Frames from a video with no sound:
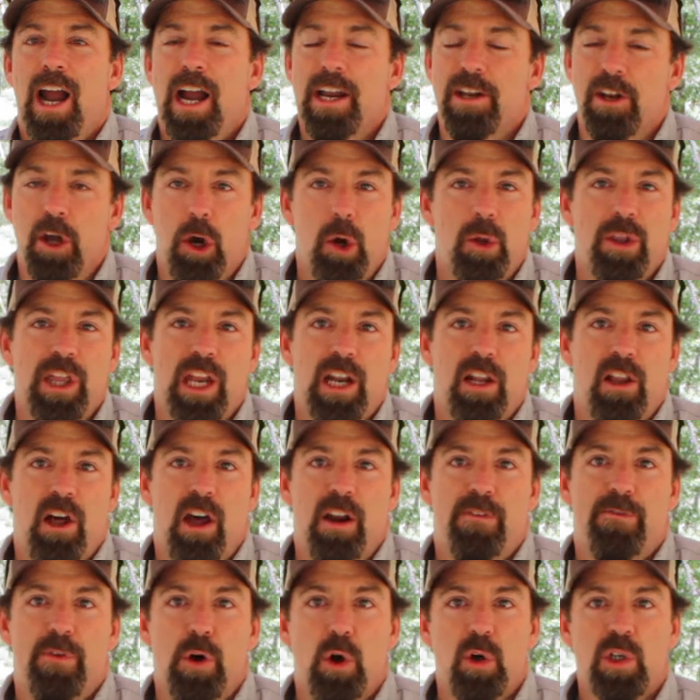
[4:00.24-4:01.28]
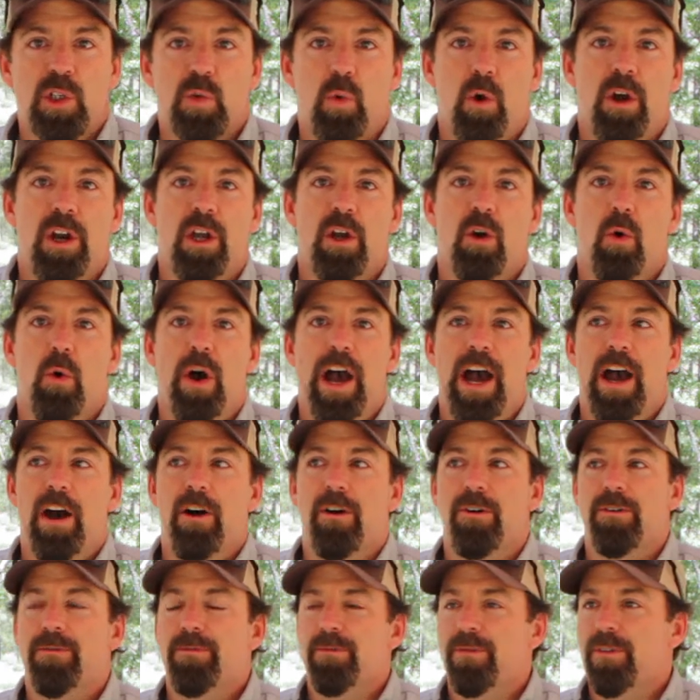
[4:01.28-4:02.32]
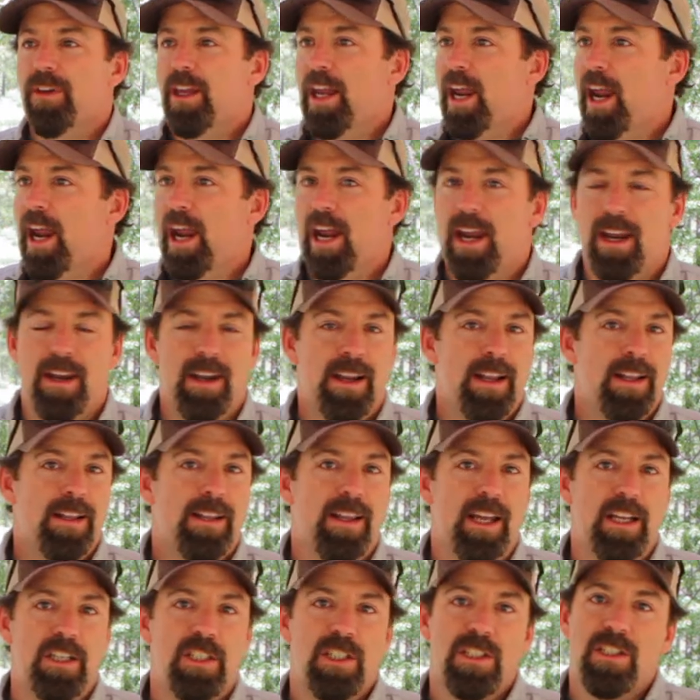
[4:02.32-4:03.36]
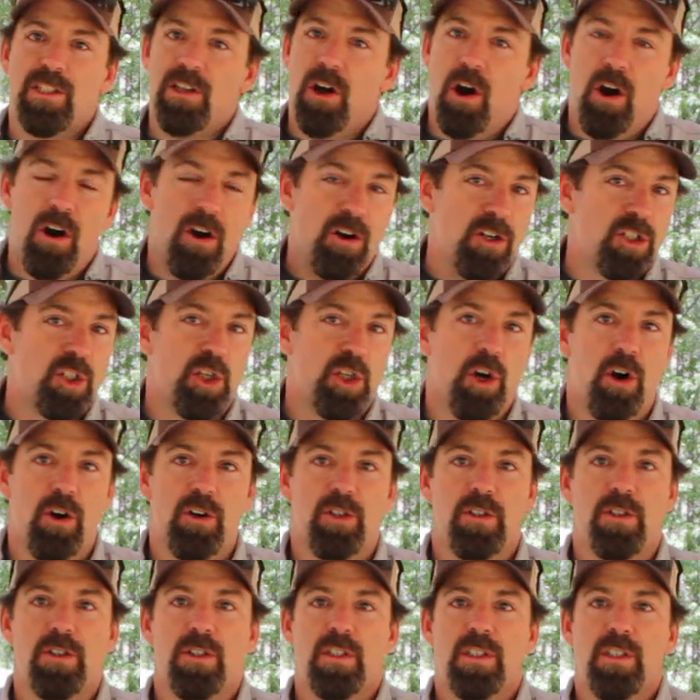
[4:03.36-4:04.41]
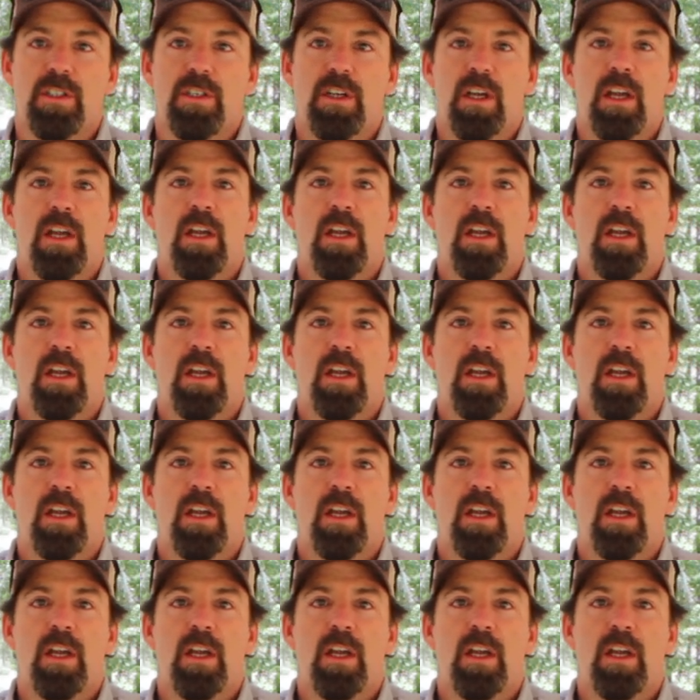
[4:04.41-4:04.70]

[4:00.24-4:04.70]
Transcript: I know that a lot of folks want to go out and they just hard chargers.